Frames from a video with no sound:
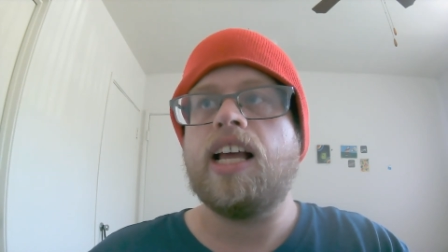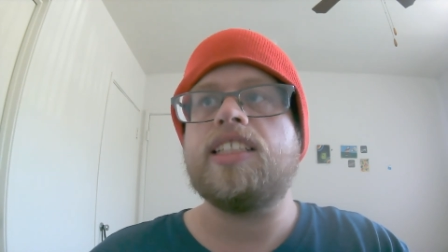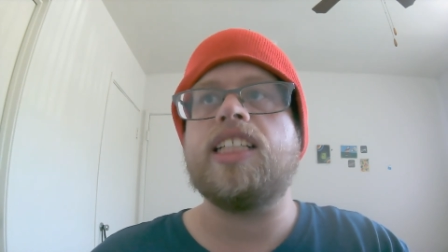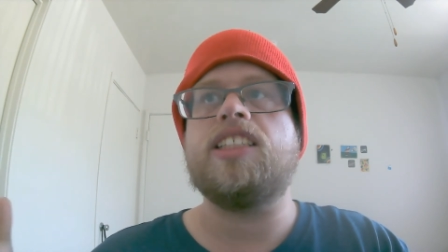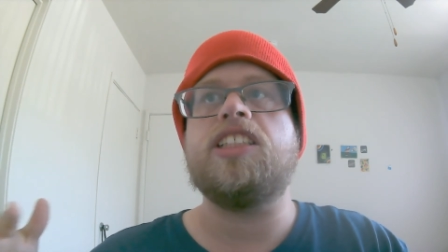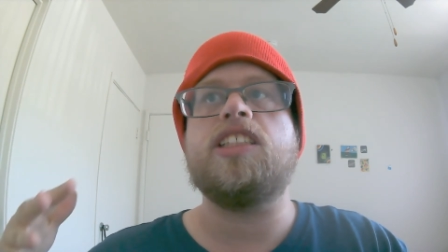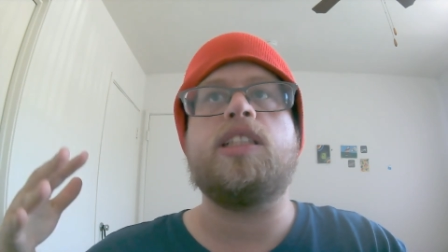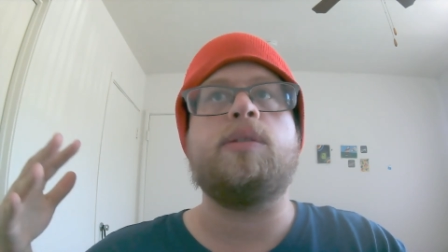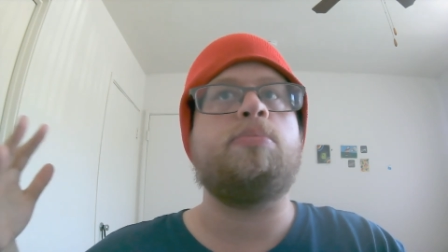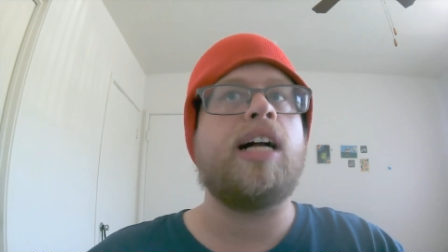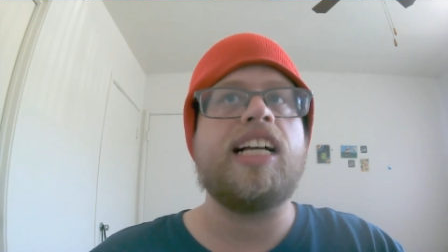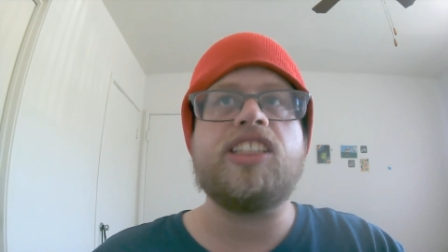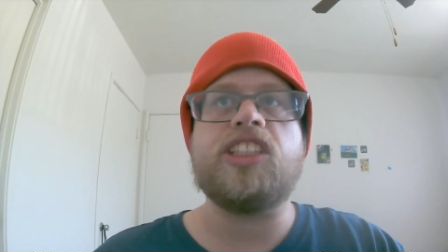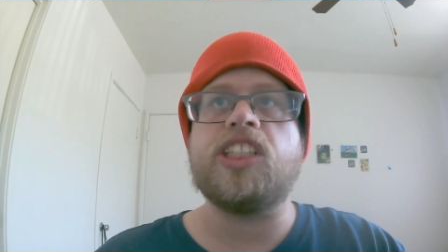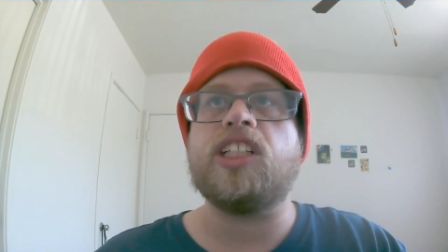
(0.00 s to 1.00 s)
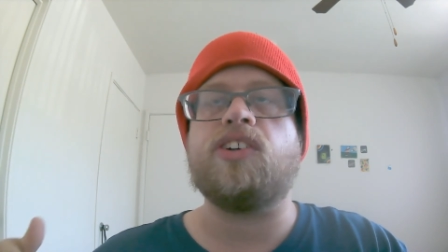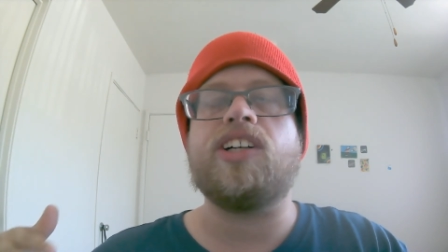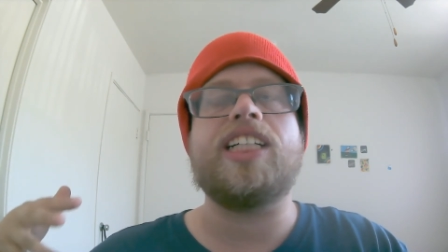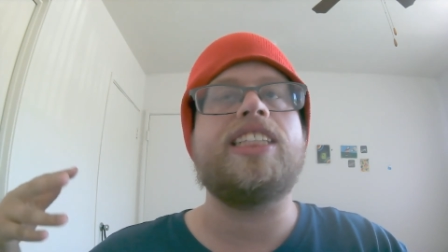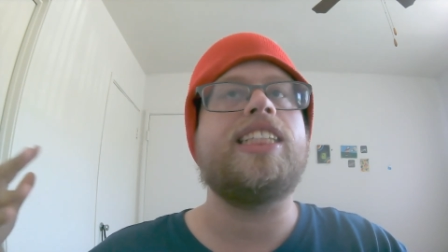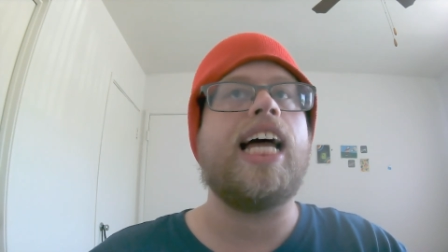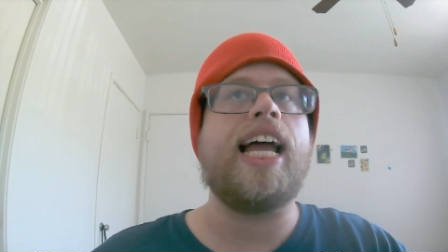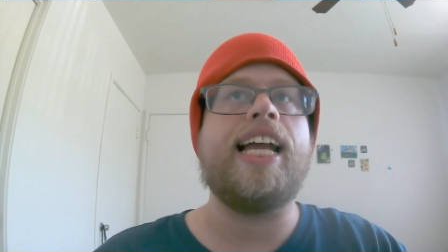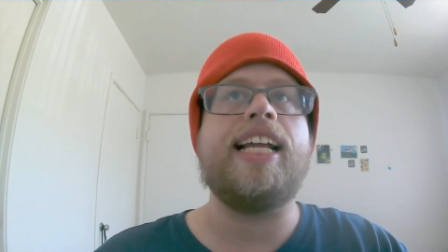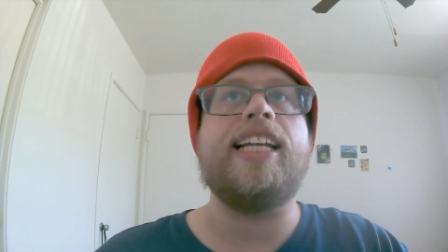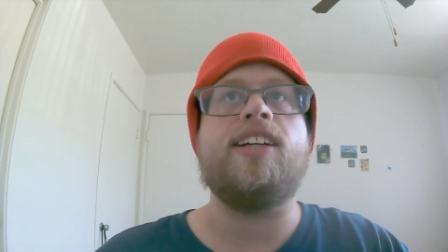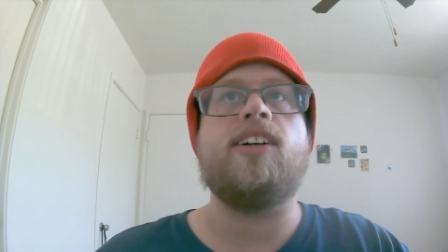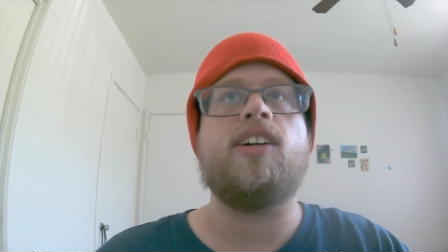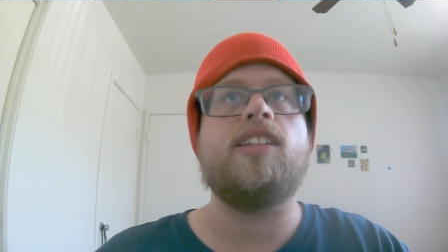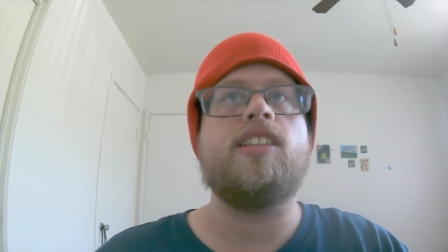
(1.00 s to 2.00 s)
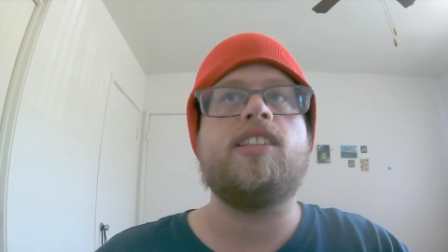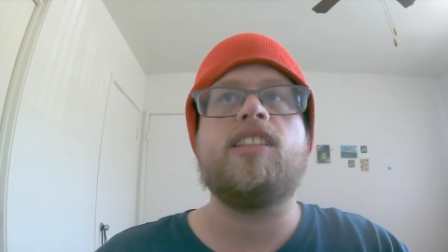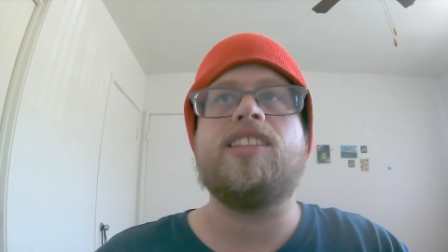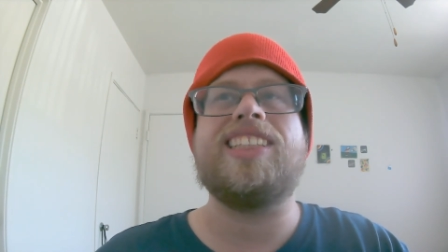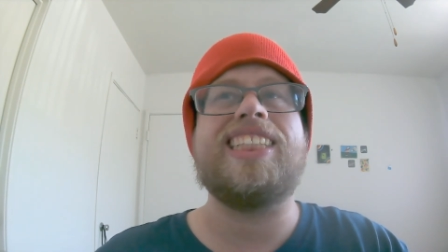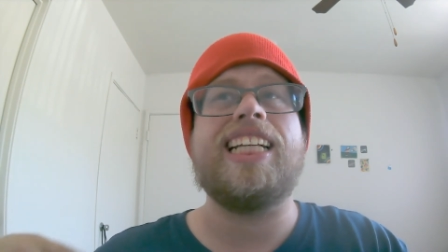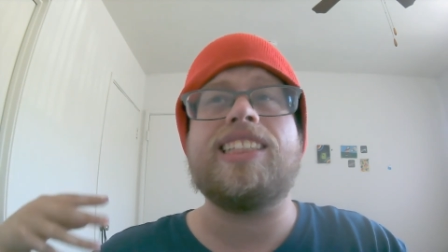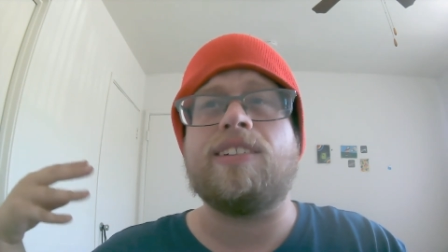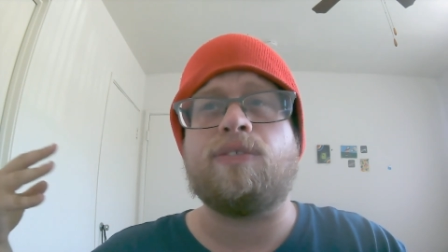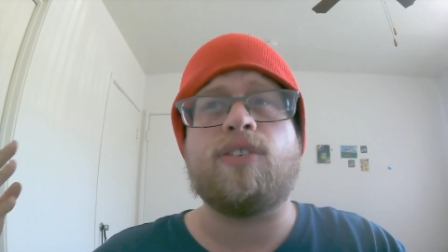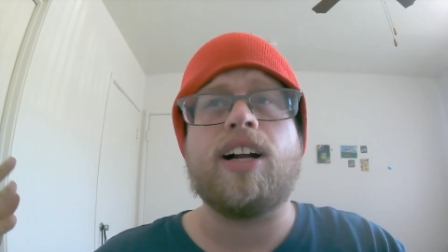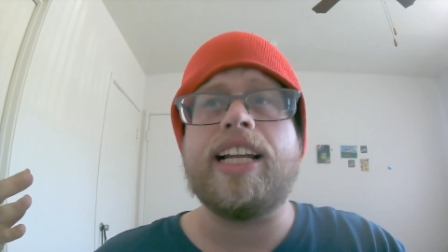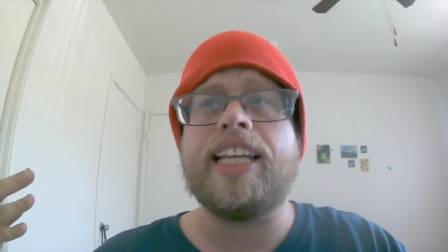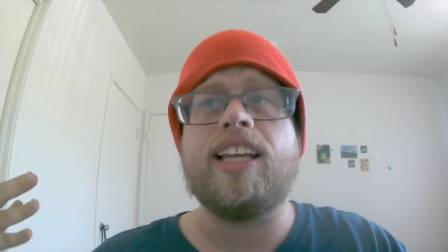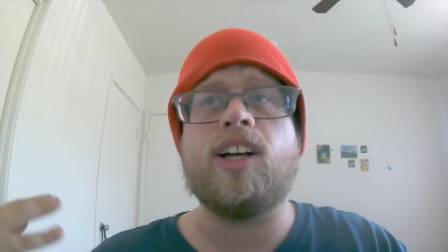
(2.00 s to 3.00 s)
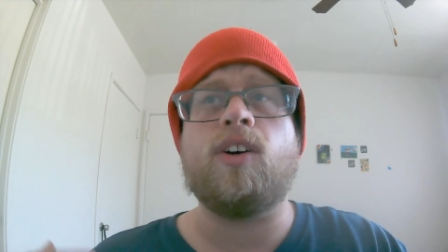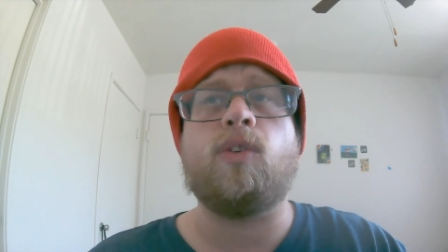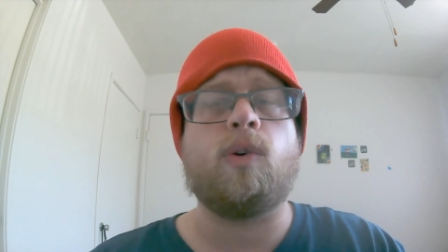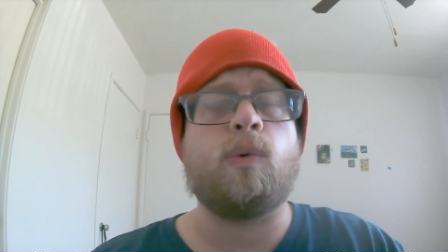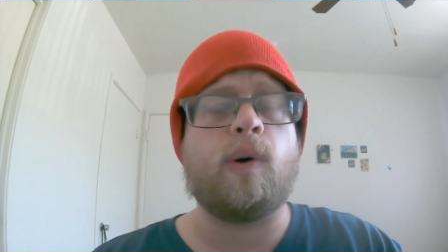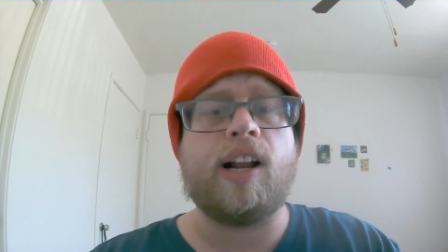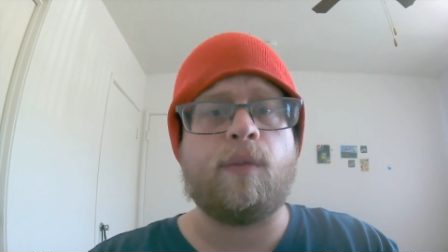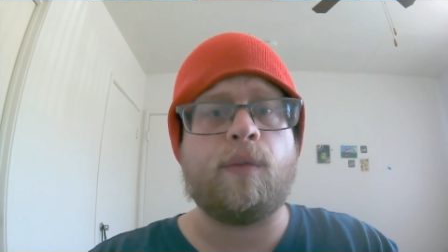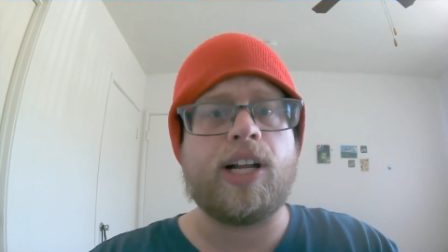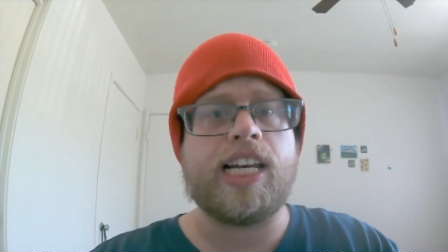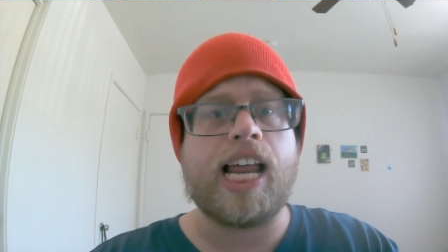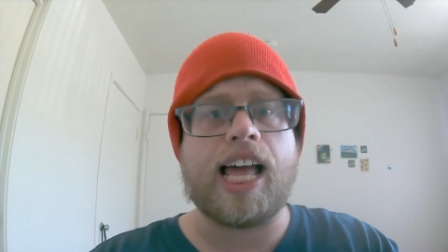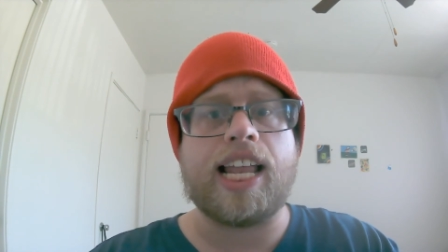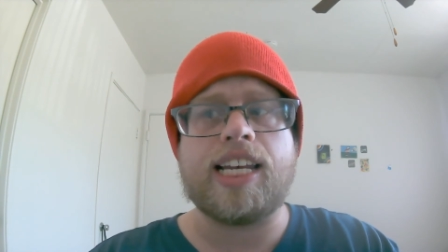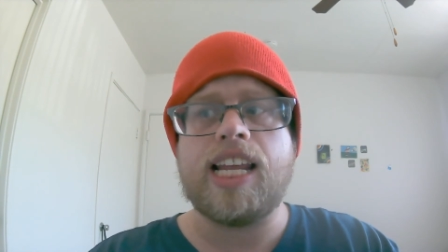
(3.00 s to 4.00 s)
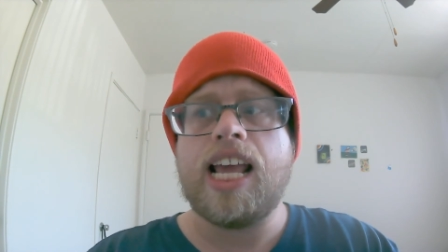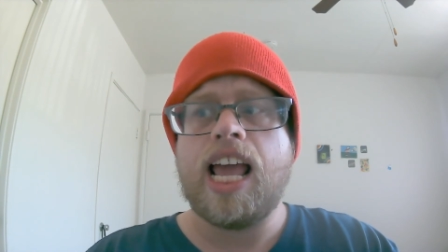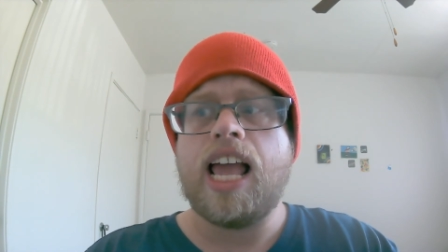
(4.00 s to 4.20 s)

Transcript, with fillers: such as depression or anxiety or schizophrenia or what, whatnot,